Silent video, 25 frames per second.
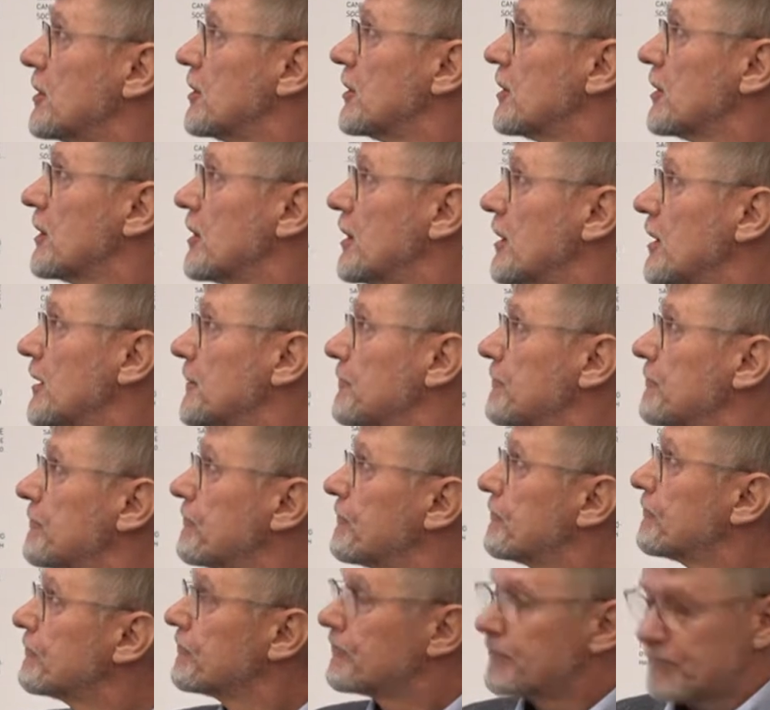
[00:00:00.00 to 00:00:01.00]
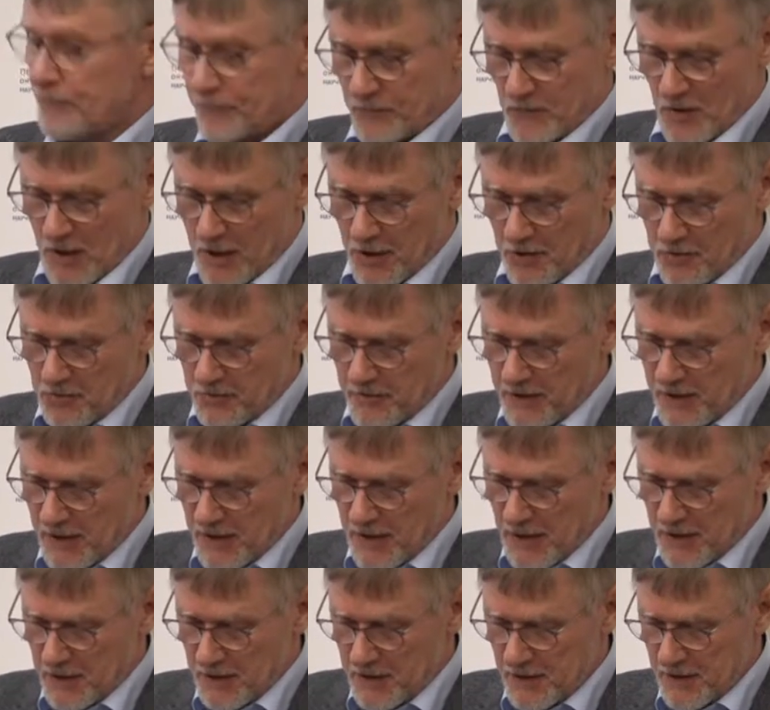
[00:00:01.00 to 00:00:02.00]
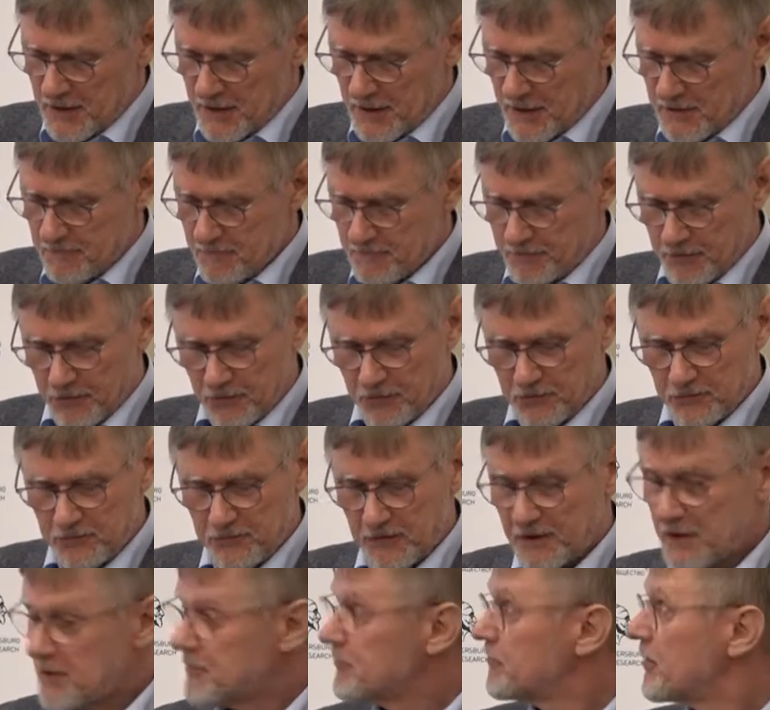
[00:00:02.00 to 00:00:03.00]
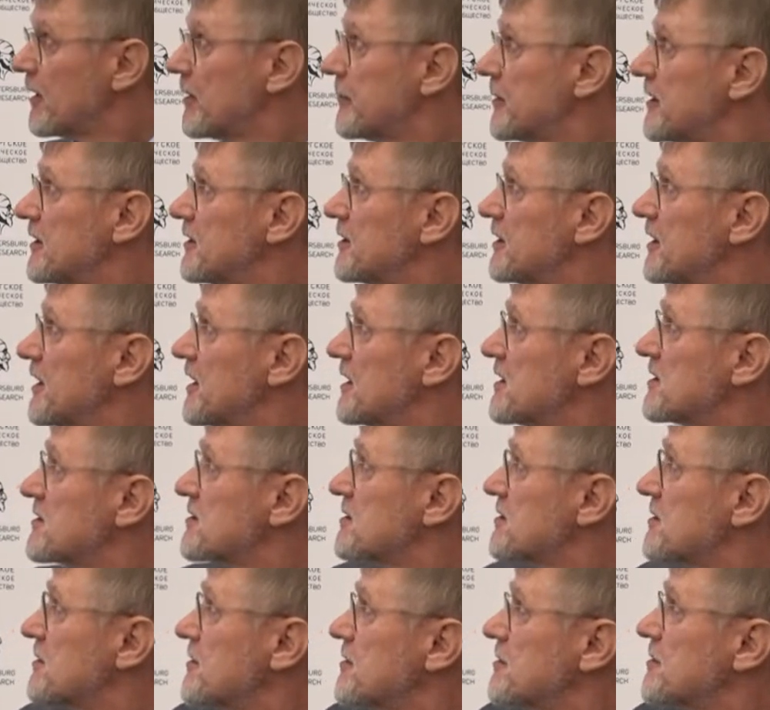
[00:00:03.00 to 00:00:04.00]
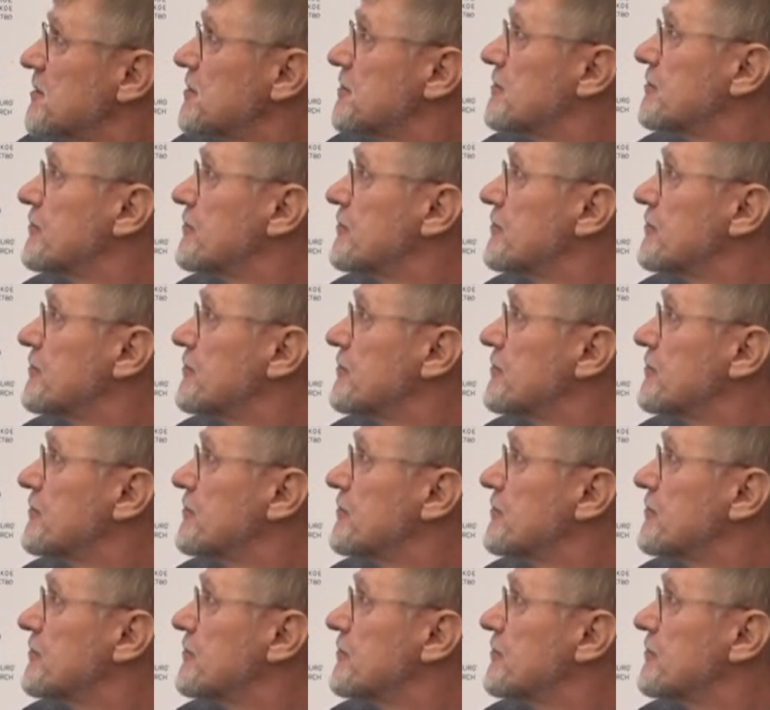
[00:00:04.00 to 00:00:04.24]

Uh, how we can then improve the implementation